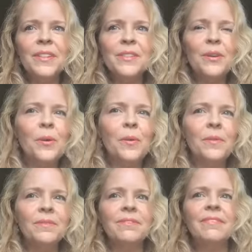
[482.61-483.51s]
So
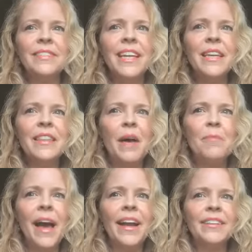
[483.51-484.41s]
taking that
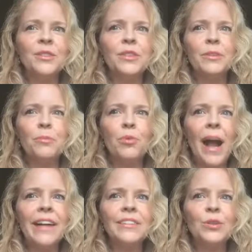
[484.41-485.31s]
back as sort of a
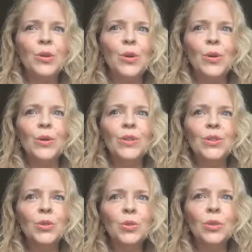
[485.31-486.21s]
practical
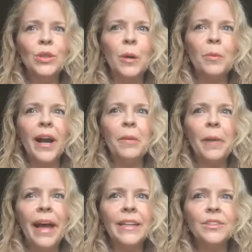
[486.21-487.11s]
tool or a
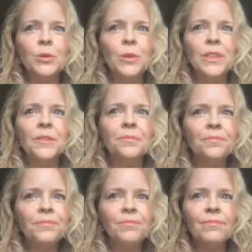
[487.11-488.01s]
pragmatic tool,
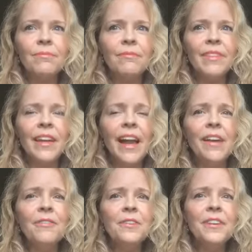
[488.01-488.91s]

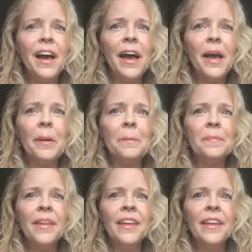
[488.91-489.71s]
every time